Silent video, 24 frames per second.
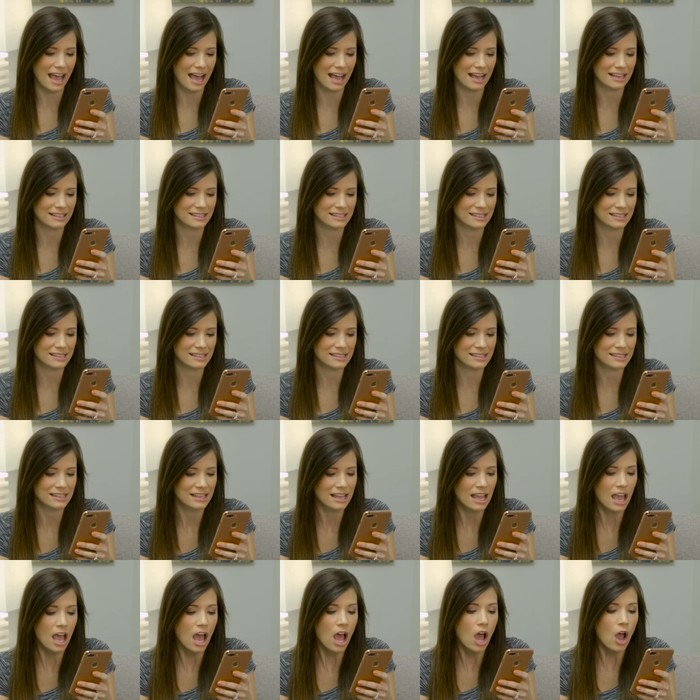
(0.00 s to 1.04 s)
asks,
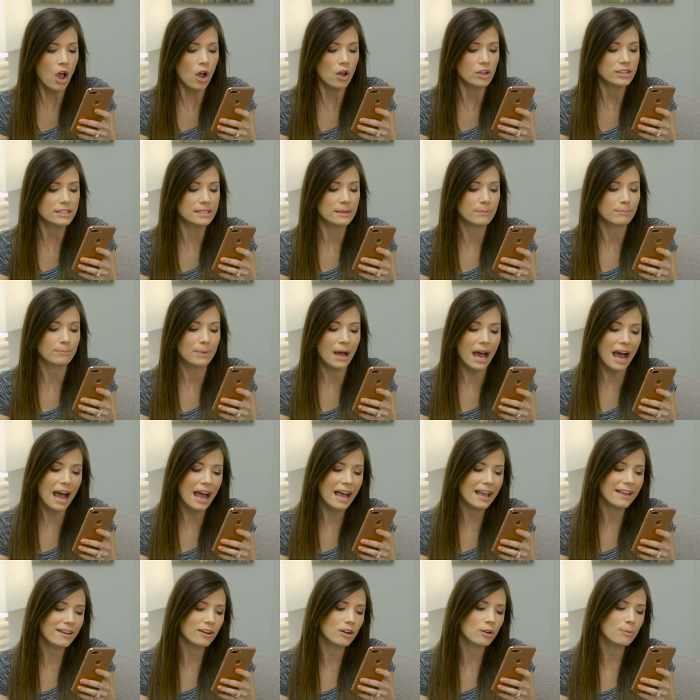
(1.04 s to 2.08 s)
to
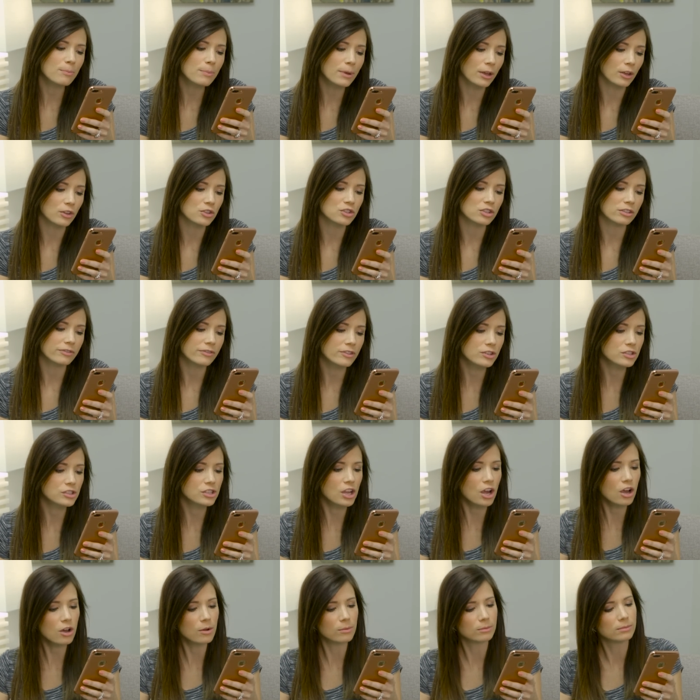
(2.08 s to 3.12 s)
buy or build your
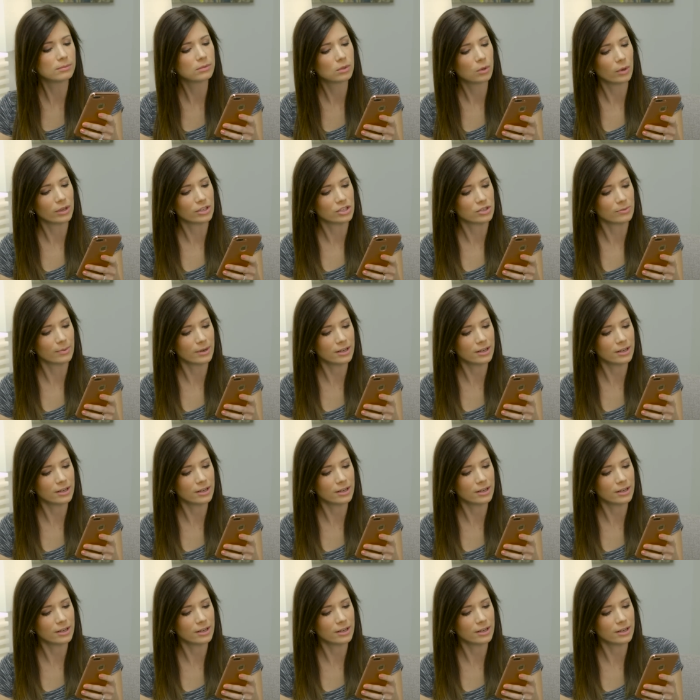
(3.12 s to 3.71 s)
first home, question